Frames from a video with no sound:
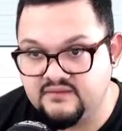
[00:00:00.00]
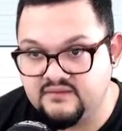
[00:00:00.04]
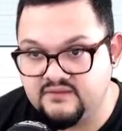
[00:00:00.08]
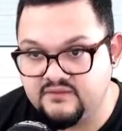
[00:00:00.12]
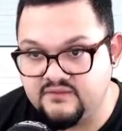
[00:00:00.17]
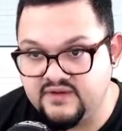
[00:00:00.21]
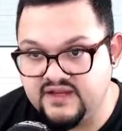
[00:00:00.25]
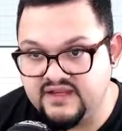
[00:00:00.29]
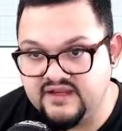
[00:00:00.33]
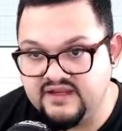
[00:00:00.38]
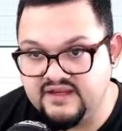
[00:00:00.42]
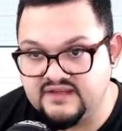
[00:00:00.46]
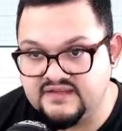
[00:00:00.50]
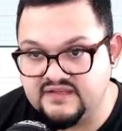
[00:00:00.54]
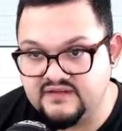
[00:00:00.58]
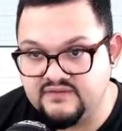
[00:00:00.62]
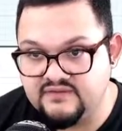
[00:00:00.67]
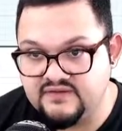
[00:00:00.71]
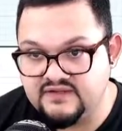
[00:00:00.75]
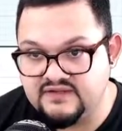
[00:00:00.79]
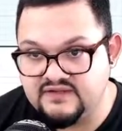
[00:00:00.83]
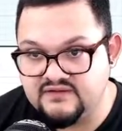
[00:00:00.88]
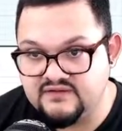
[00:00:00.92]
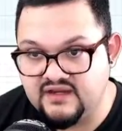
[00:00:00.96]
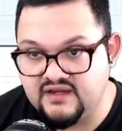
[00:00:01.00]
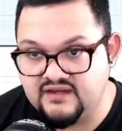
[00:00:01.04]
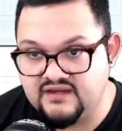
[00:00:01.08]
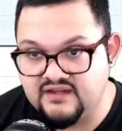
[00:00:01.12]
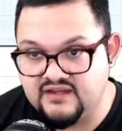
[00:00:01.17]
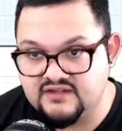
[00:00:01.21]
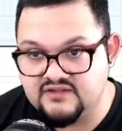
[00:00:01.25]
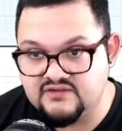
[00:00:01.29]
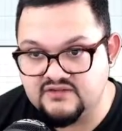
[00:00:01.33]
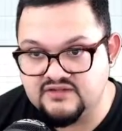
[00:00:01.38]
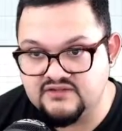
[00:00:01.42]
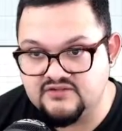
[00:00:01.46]
radius of it, so I can
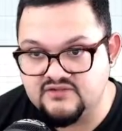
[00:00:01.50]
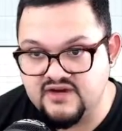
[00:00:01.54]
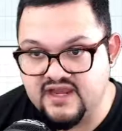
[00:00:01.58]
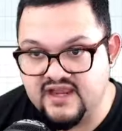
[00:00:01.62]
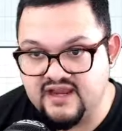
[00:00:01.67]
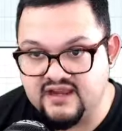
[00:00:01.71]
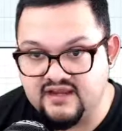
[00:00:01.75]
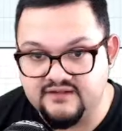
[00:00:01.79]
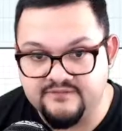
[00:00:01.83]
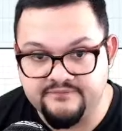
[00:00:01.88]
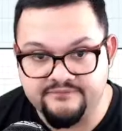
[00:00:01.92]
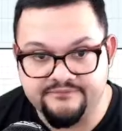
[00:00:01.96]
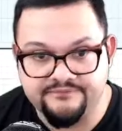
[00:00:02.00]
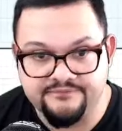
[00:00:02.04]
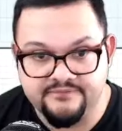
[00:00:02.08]
actually drag it.